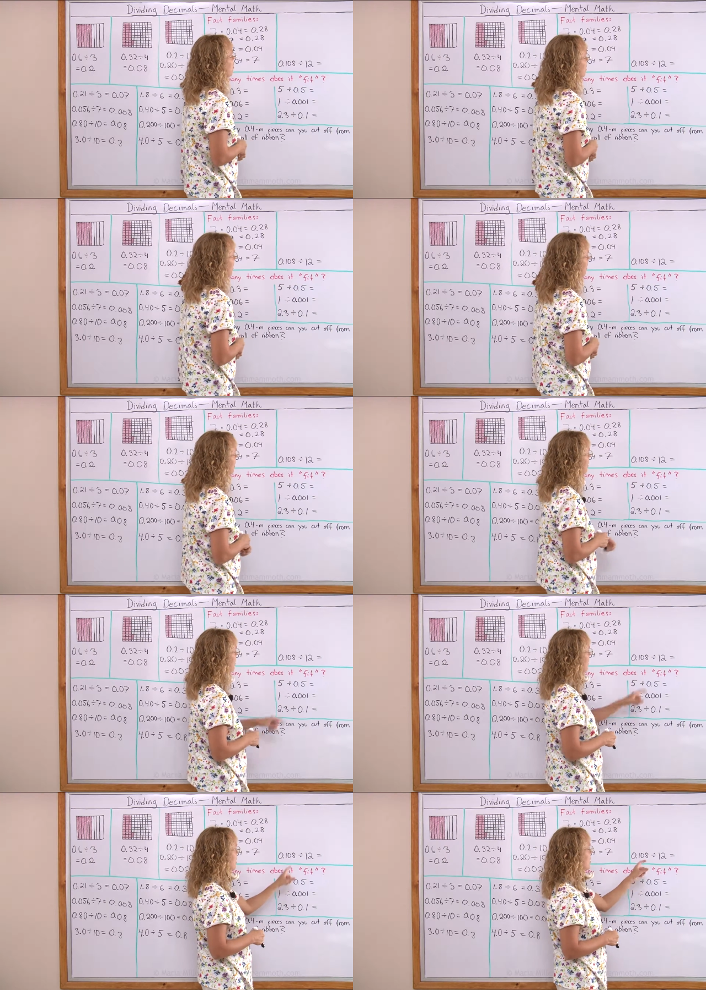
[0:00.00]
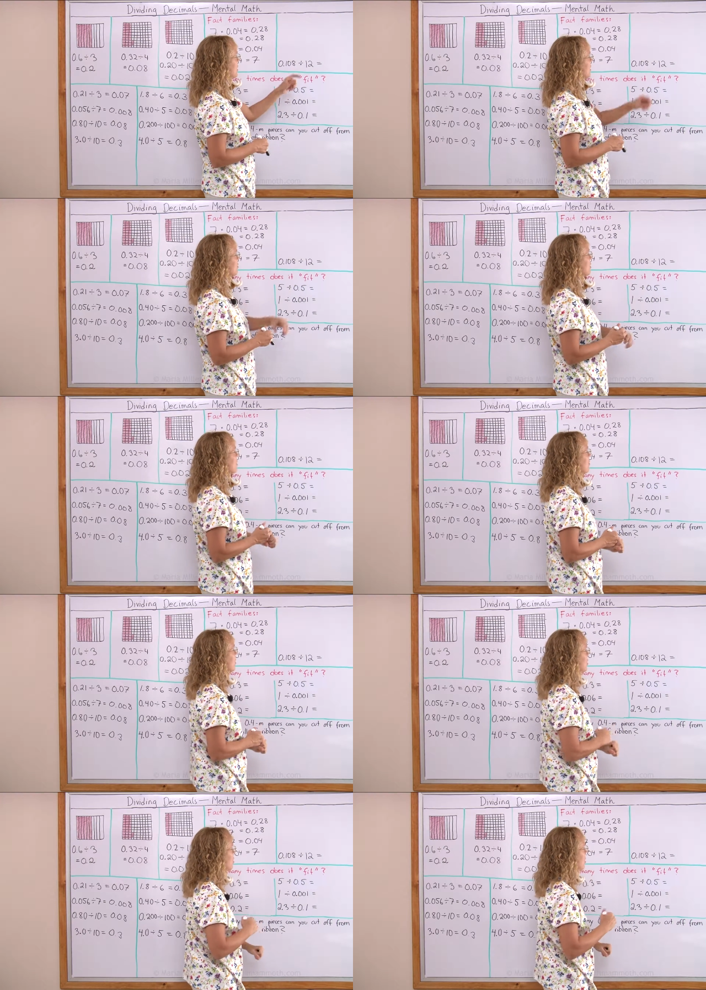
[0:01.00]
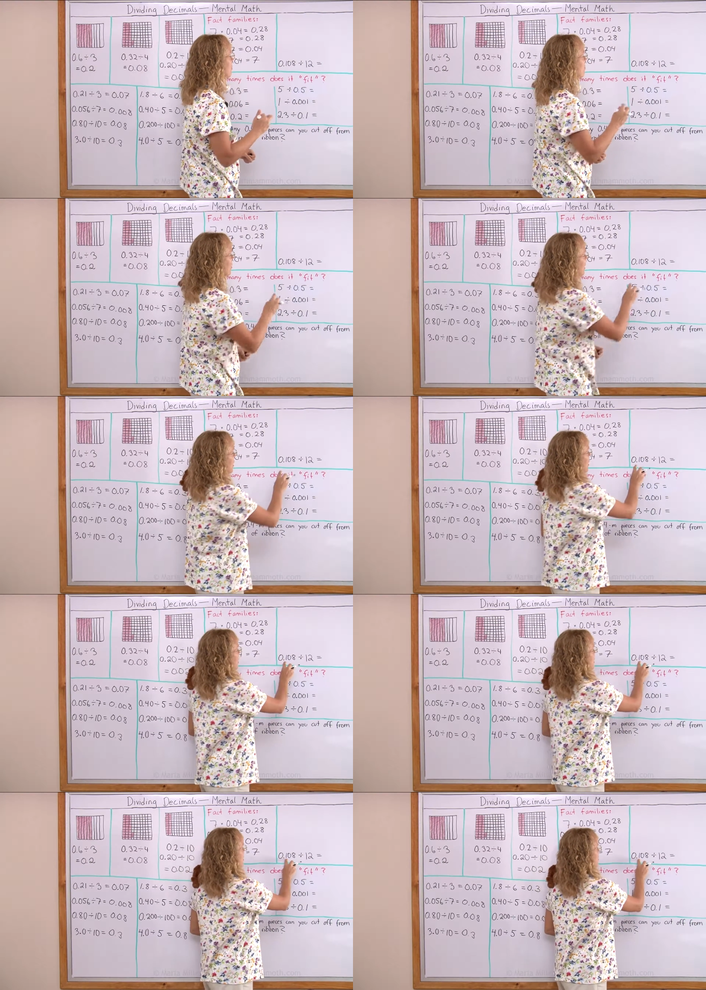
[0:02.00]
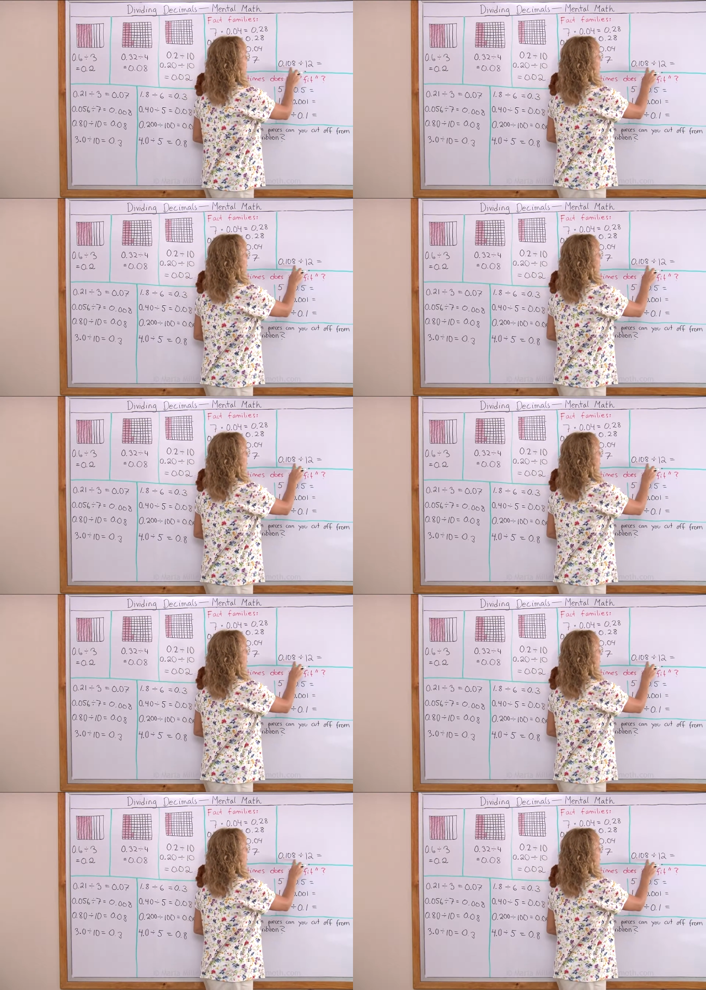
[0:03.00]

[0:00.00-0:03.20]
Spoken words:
No face is visible, so there are no lips to read.